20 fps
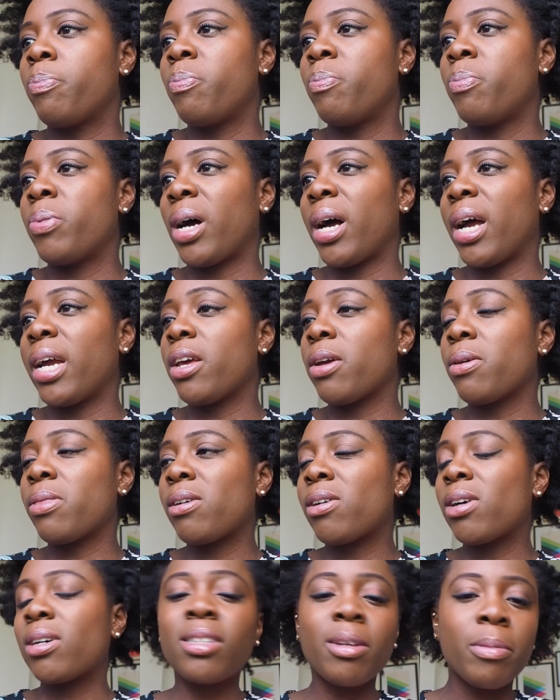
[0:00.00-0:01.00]
but I know
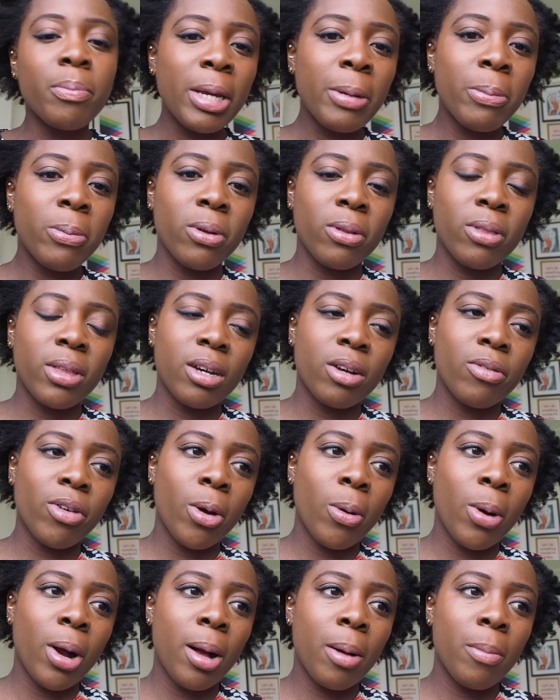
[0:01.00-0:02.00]
there are some people that
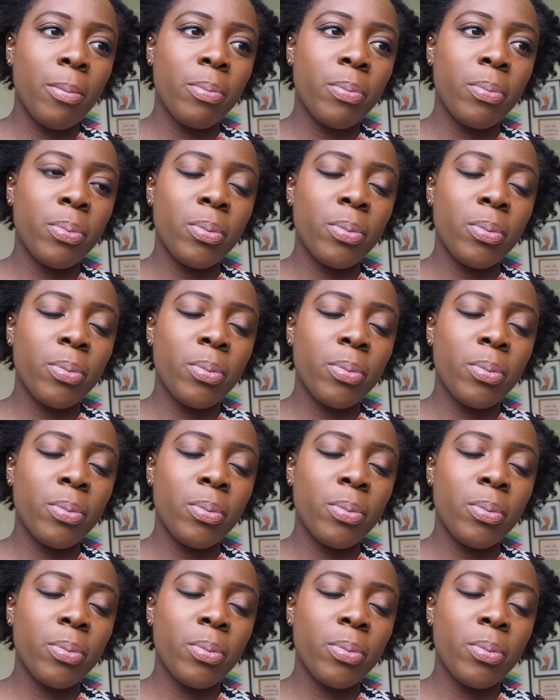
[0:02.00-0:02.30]
grow up,